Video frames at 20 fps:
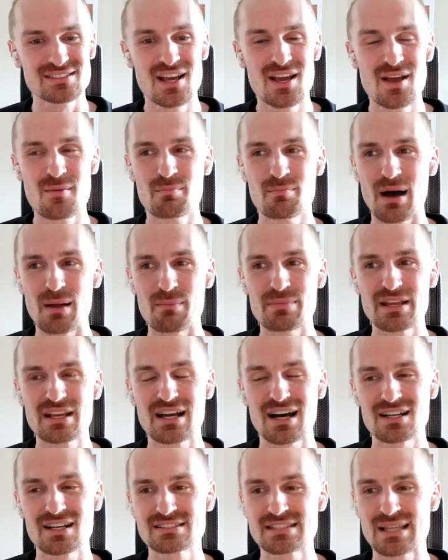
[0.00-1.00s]
but because
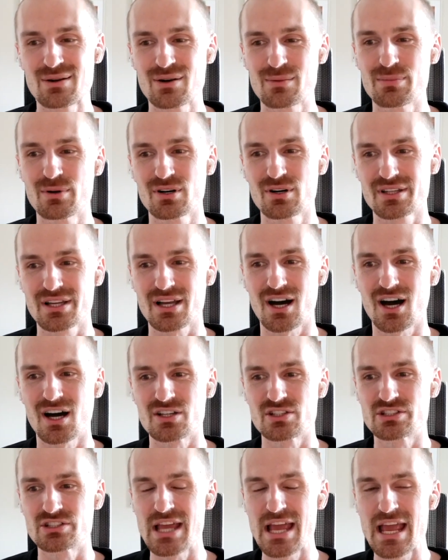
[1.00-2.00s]
they were building on
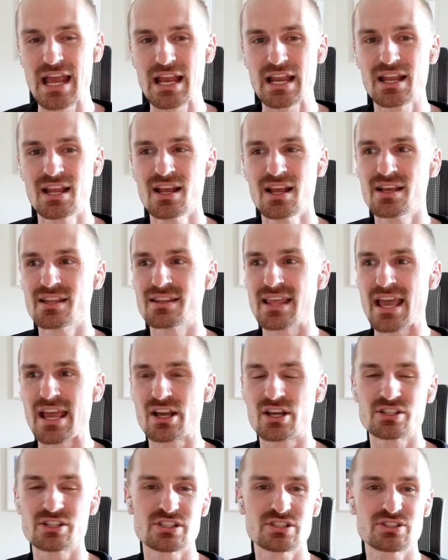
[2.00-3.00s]
chain they could
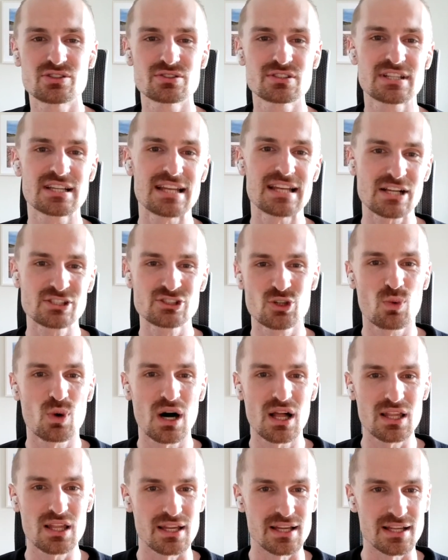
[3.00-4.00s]
just use Connect Your
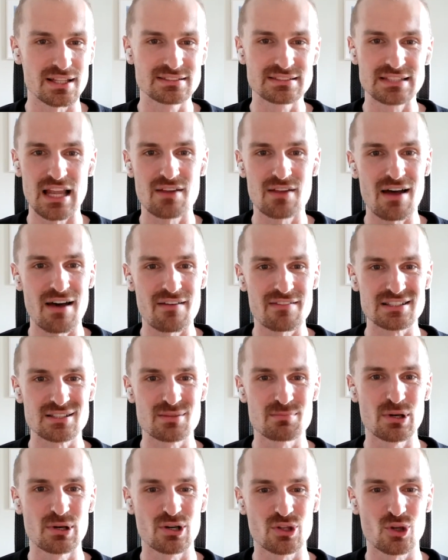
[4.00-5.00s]
Wallet instead of having to
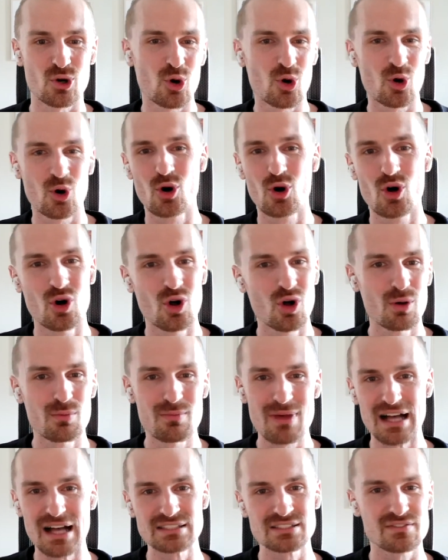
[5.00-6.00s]
build a whole
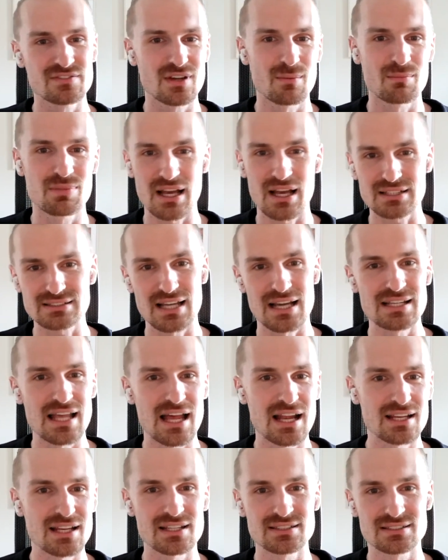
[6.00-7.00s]
massive complex identity
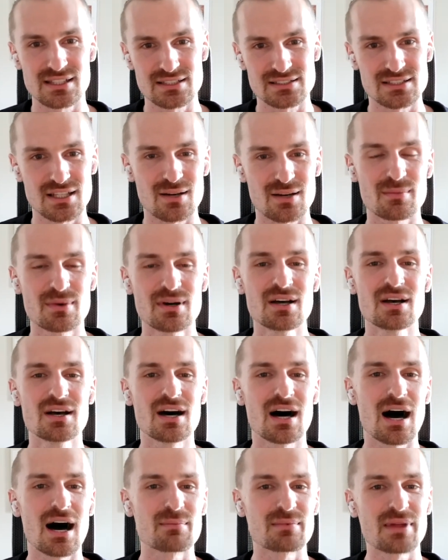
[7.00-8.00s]
system. Um,
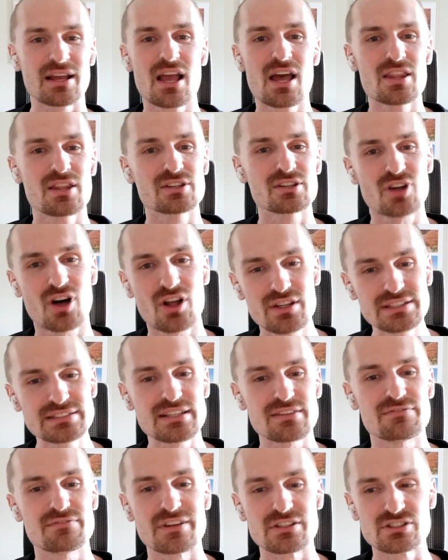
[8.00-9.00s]
like there's all these
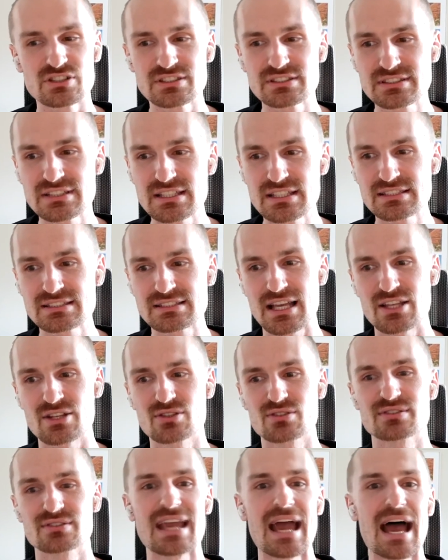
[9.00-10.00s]
efficiencies that you
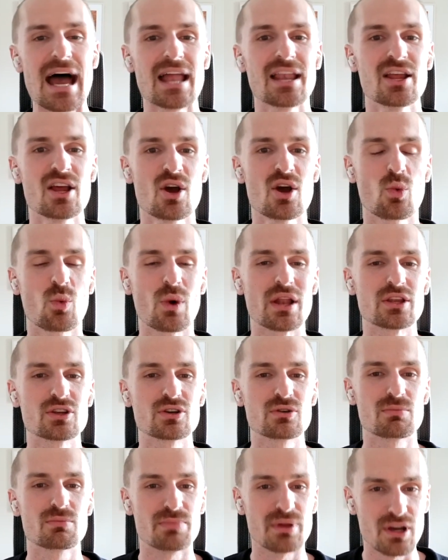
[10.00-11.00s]
get when you
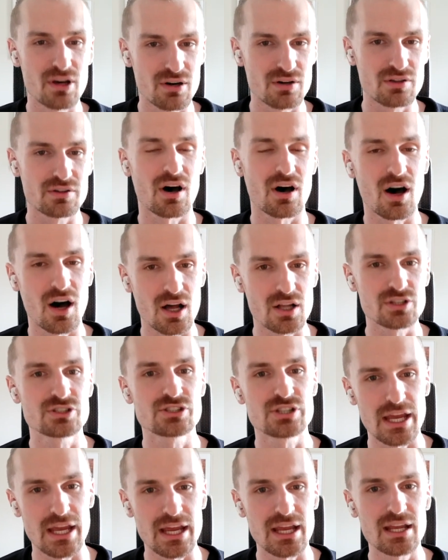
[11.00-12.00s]
build on
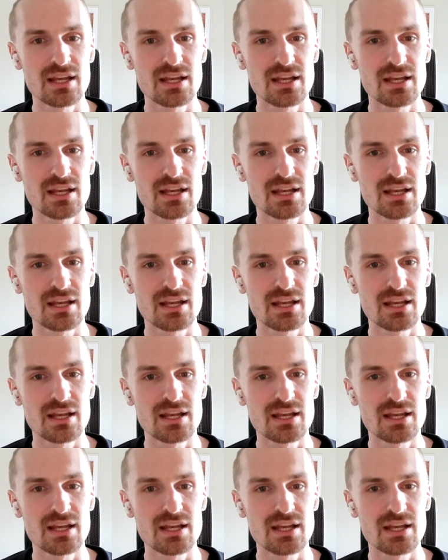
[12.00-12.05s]
chain.